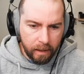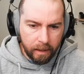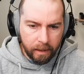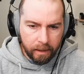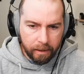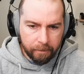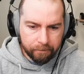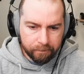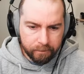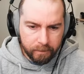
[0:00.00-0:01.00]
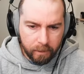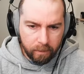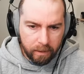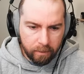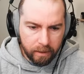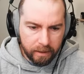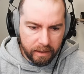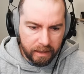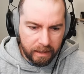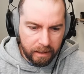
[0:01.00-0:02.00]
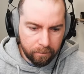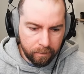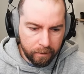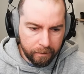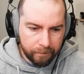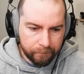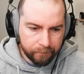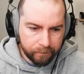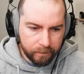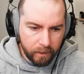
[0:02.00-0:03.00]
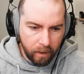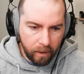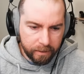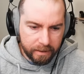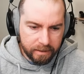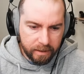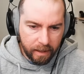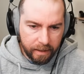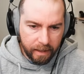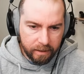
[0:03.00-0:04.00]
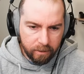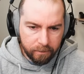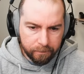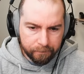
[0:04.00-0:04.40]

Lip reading: We will keep on this diagonal.